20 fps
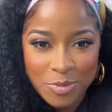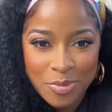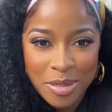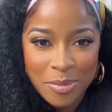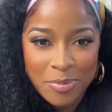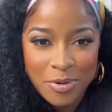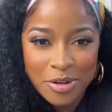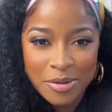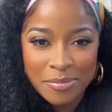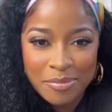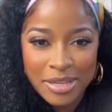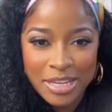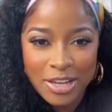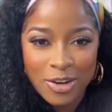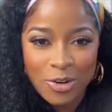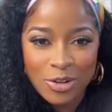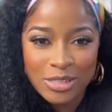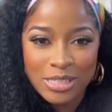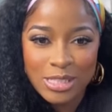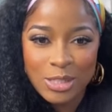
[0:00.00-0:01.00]
you be putting
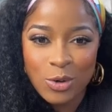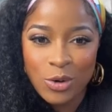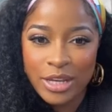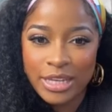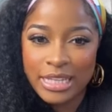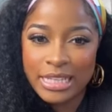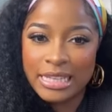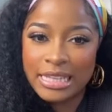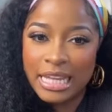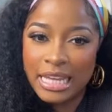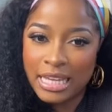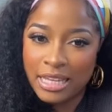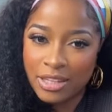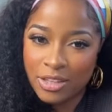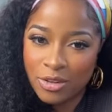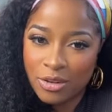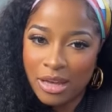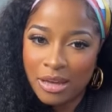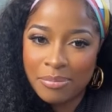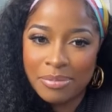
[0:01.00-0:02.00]
me on, Toya.
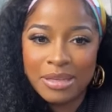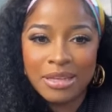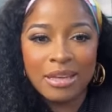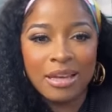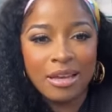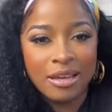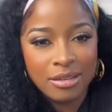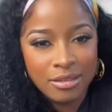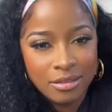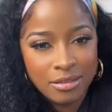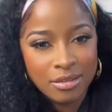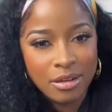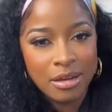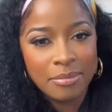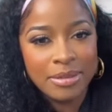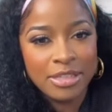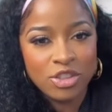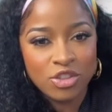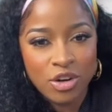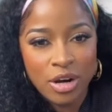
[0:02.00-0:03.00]
Thank you. I be
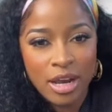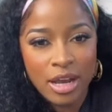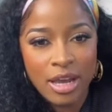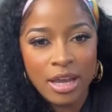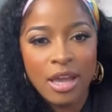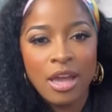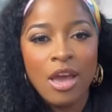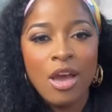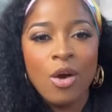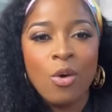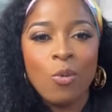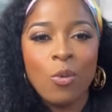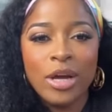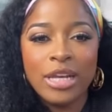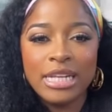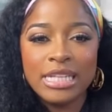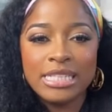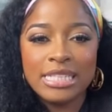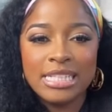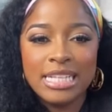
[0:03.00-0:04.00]
trying.
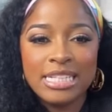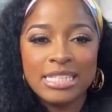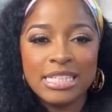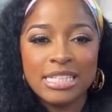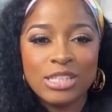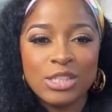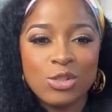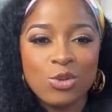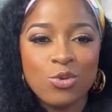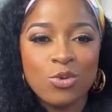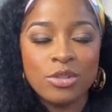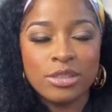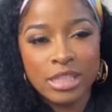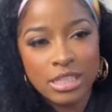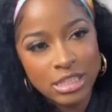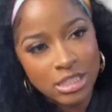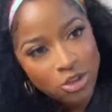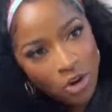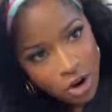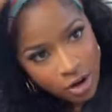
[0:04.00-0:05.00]
When is season two?
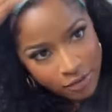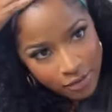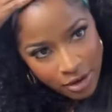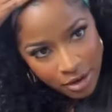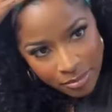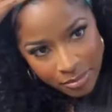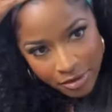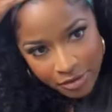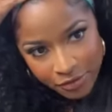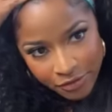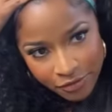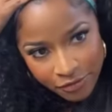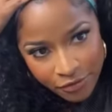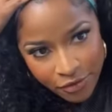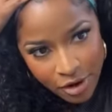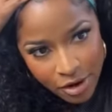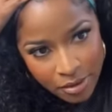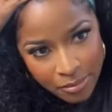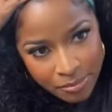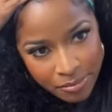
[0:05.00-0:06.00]
The scarf come
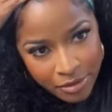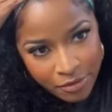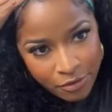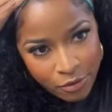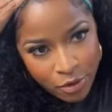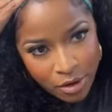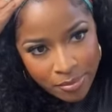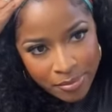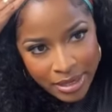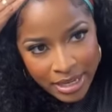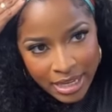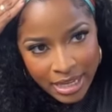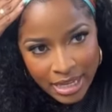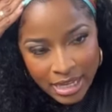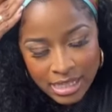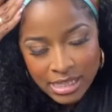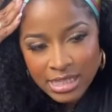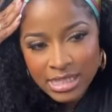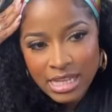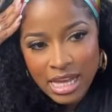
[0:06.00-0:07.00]
from
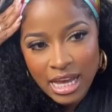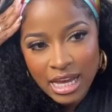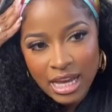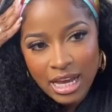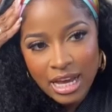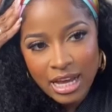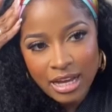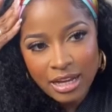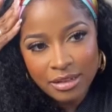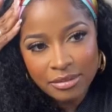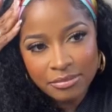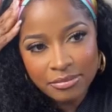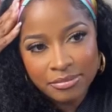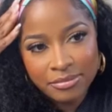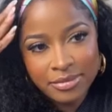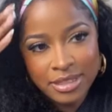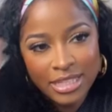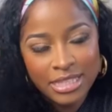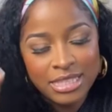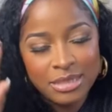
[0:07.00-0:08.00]
beforebedheads.com.
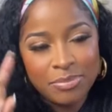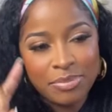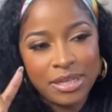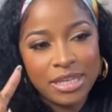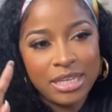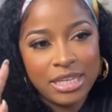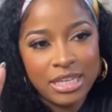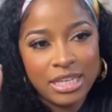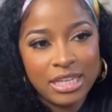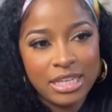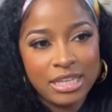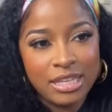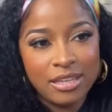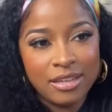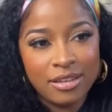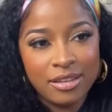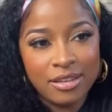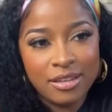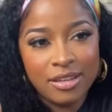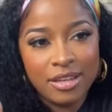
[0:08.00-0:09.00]
It's
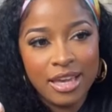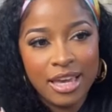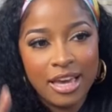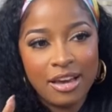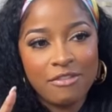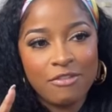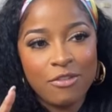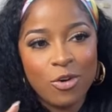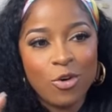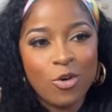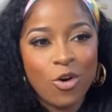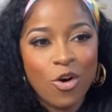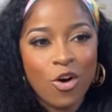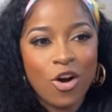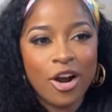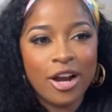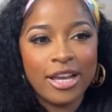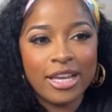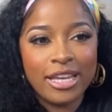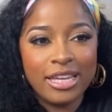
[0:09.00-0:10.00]

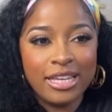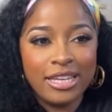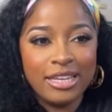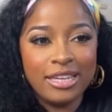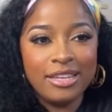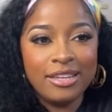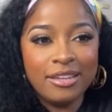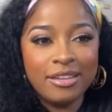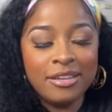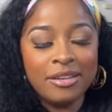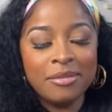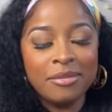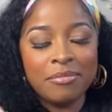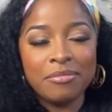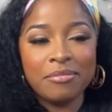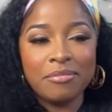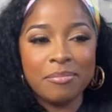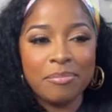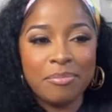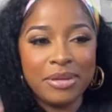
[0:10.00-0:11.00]

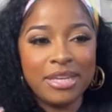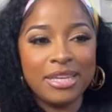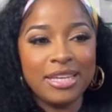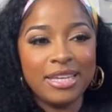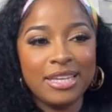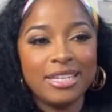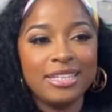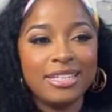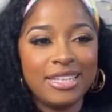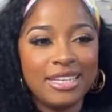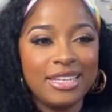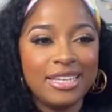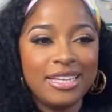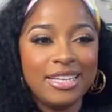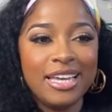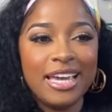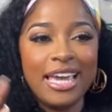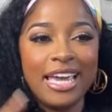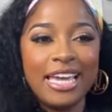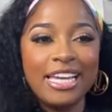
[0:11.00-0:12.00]

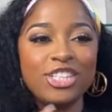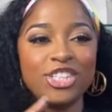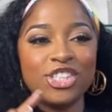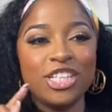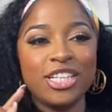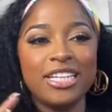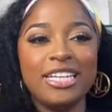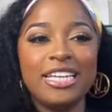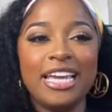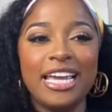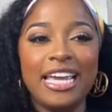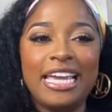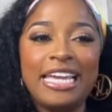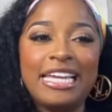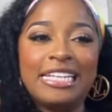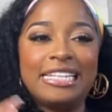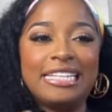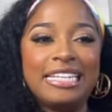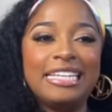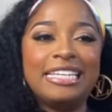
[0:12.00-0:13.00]

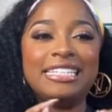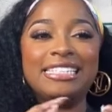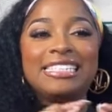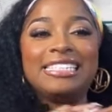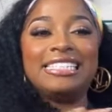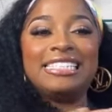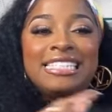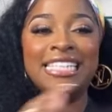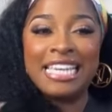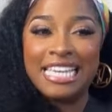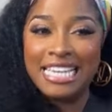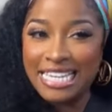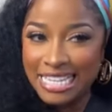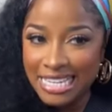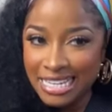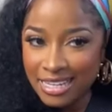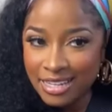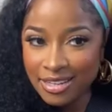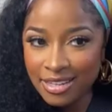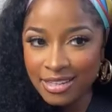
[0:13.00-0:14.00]

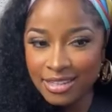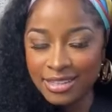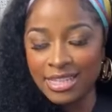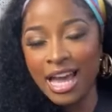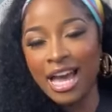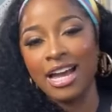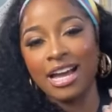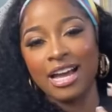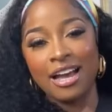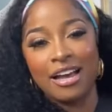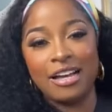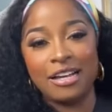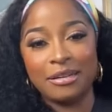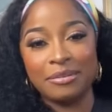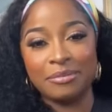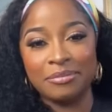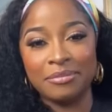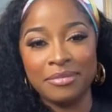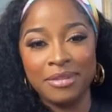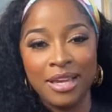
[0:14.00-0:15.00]

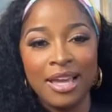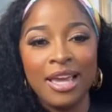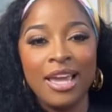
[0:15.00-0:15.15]
beforebedheads.com.